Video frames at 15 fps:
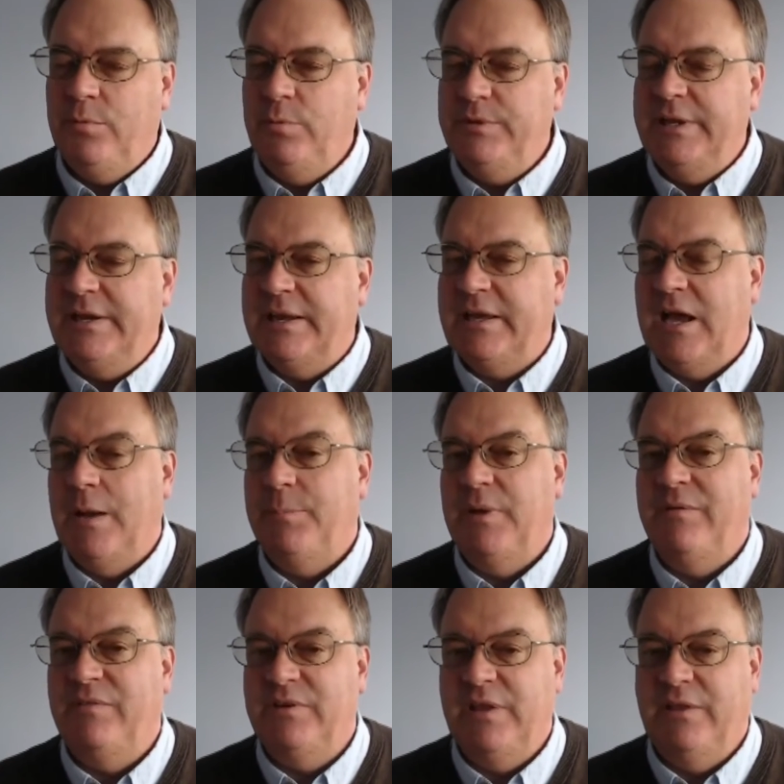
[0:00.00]
people will need a
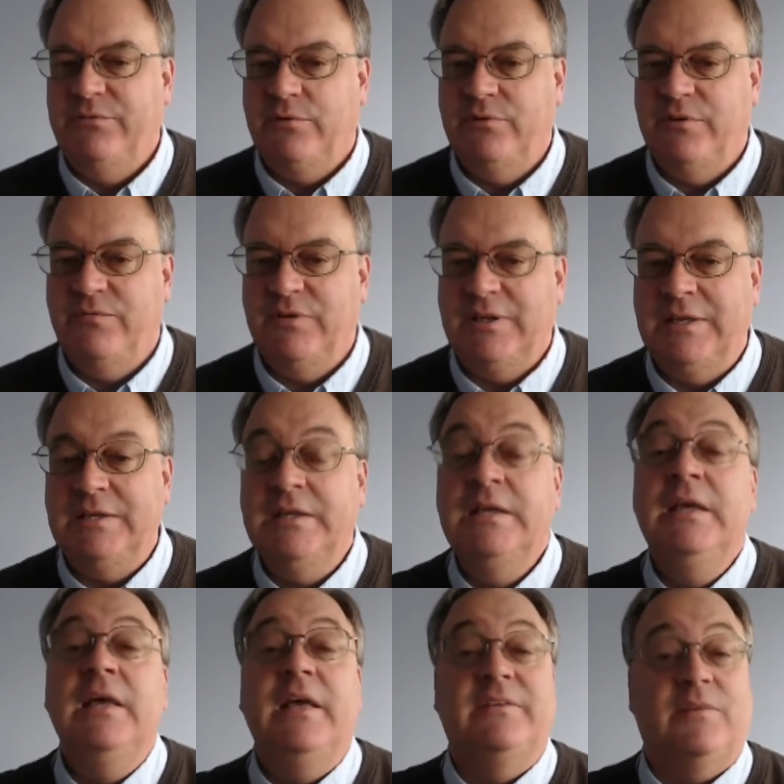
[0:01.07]
copy of a death certificate.
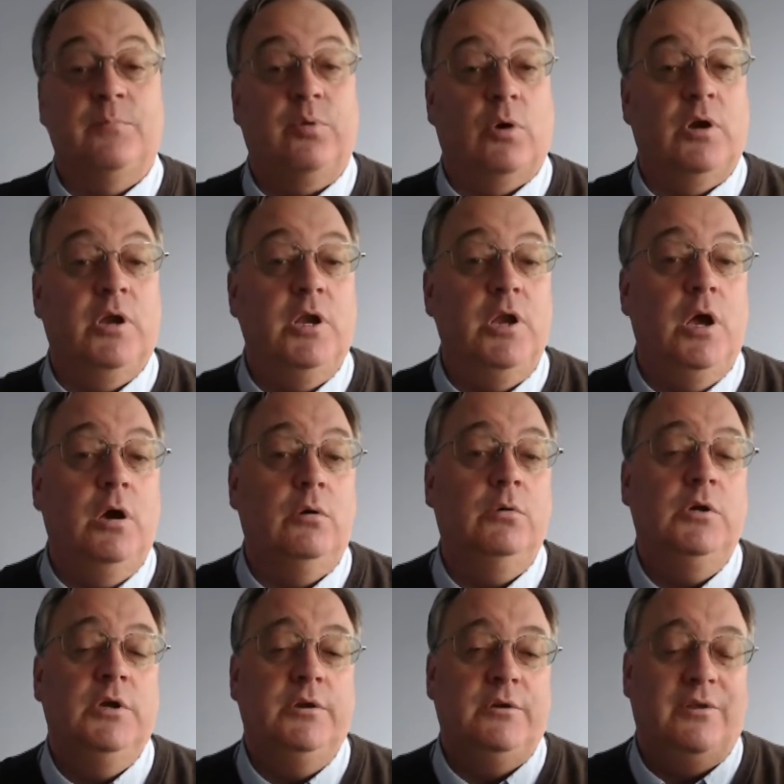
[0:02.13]
It's important to
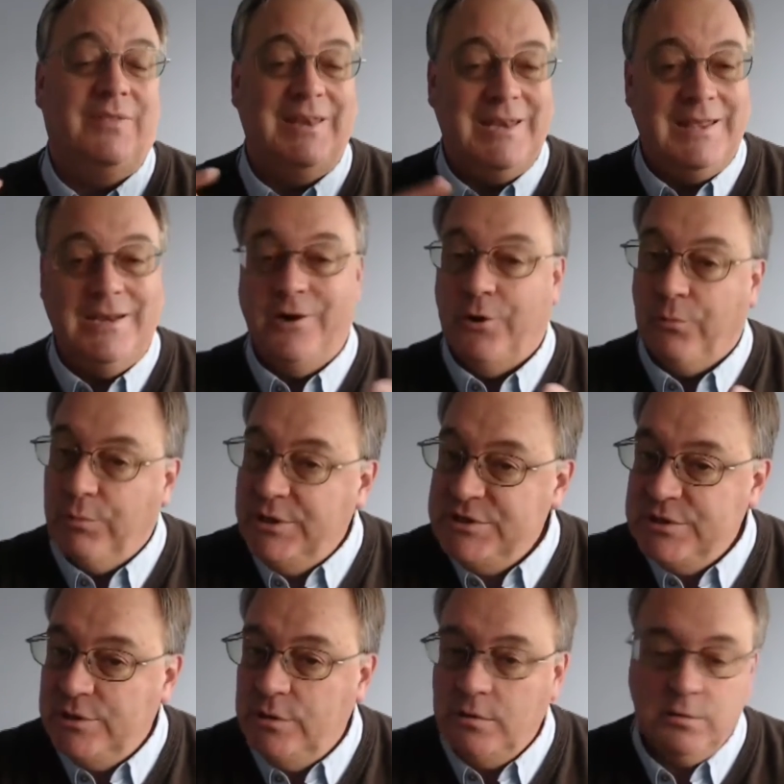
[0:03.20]
know, do they need an
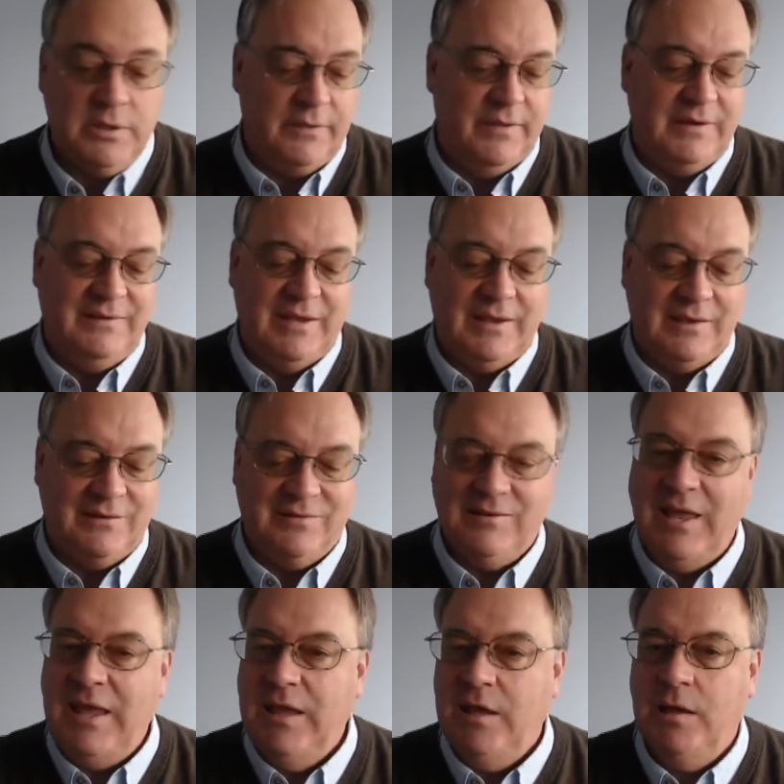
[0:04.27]
original? Can they take a
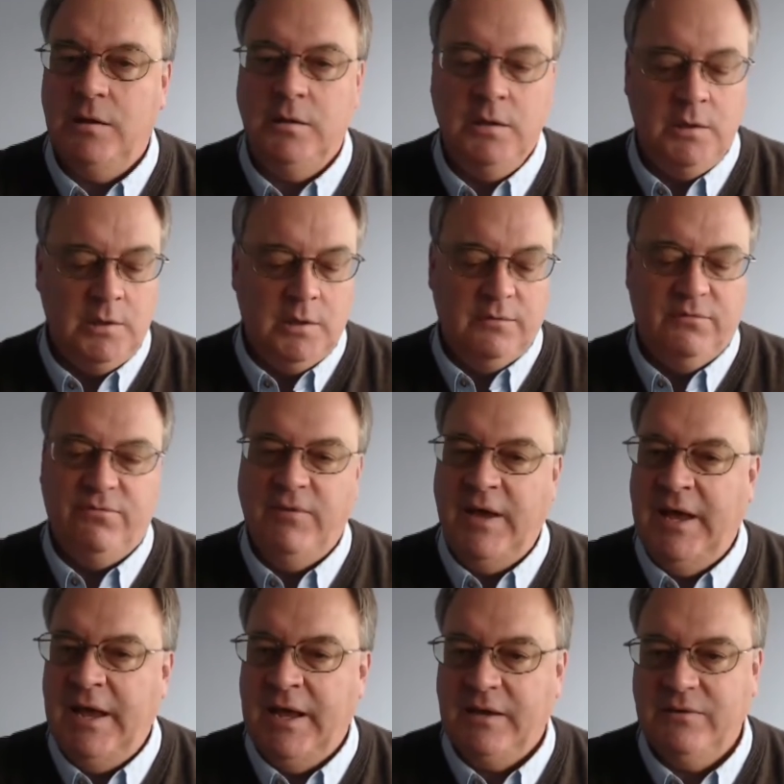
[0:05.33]
scan,
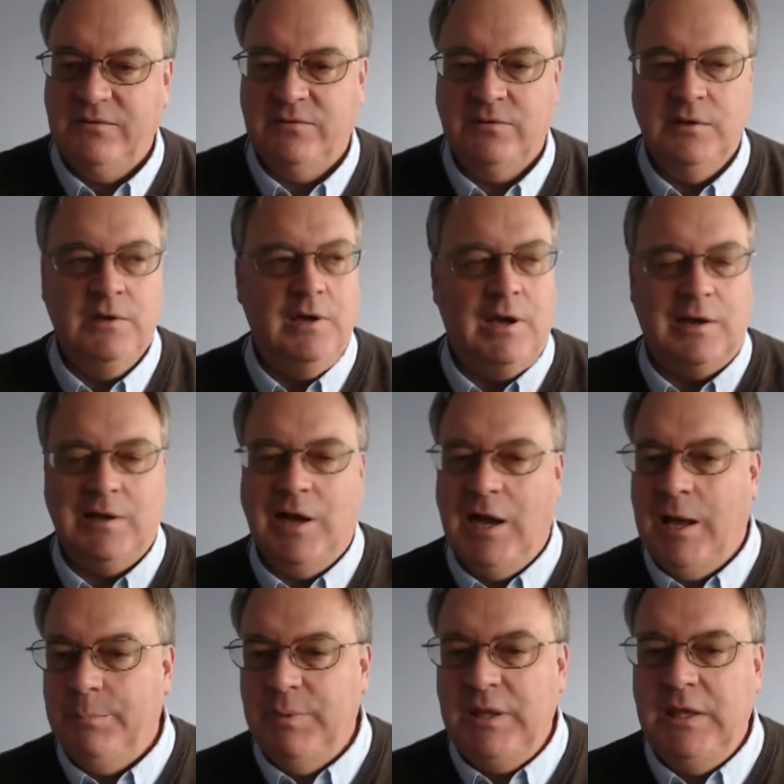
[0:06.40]
fax, a
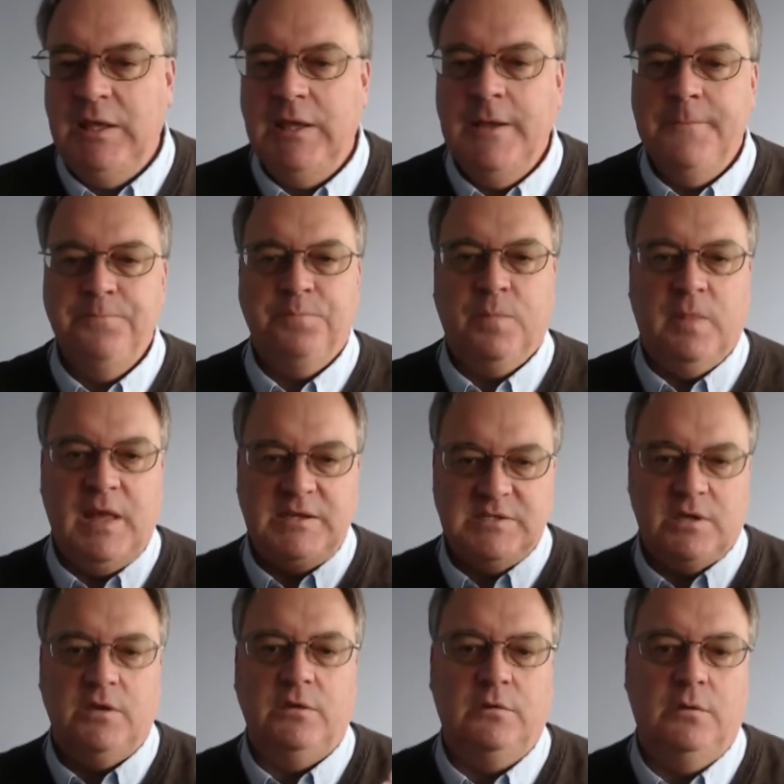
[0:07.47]
copy?
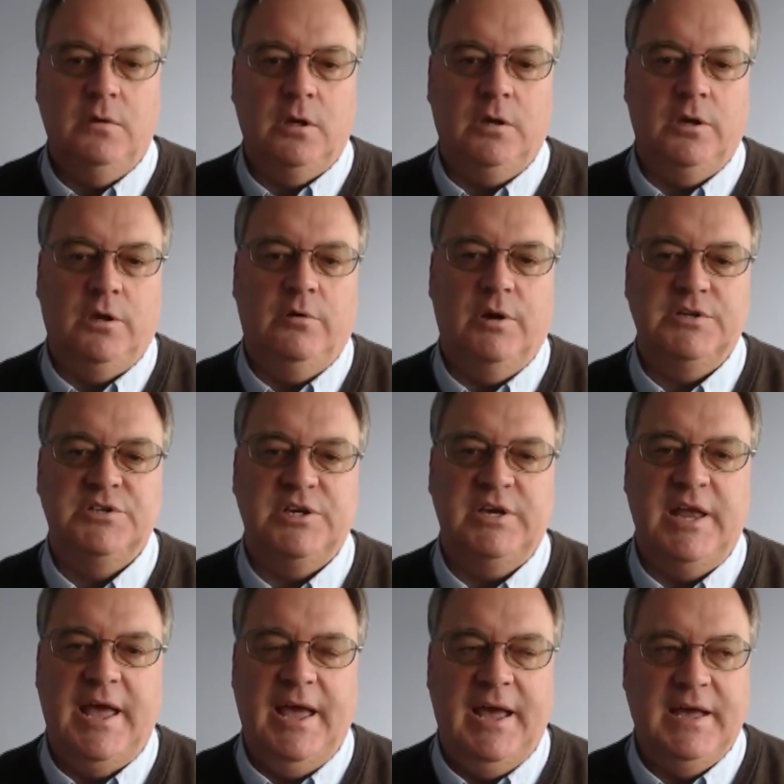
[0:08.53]
That's a good
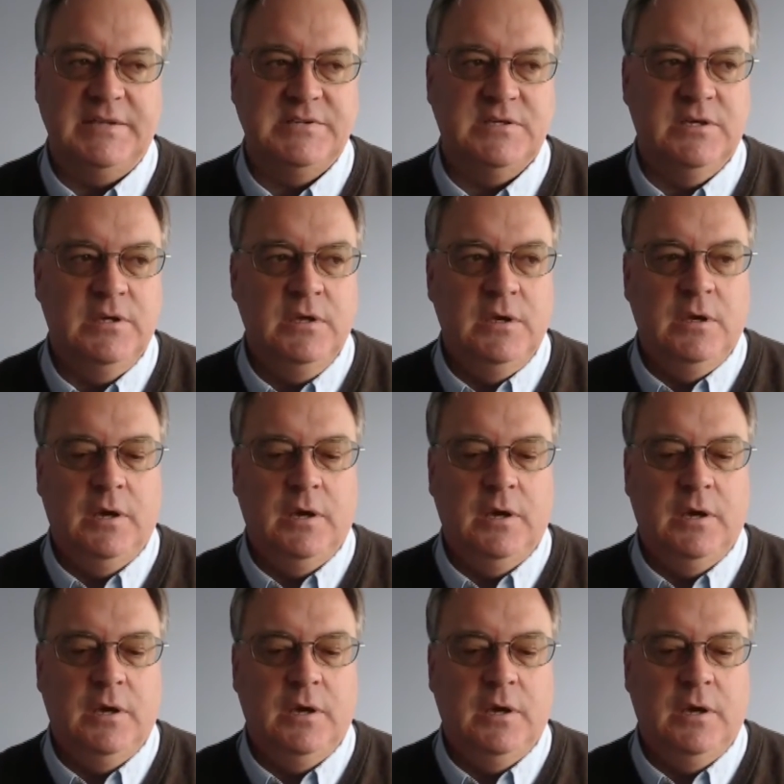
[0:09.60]
question to ask.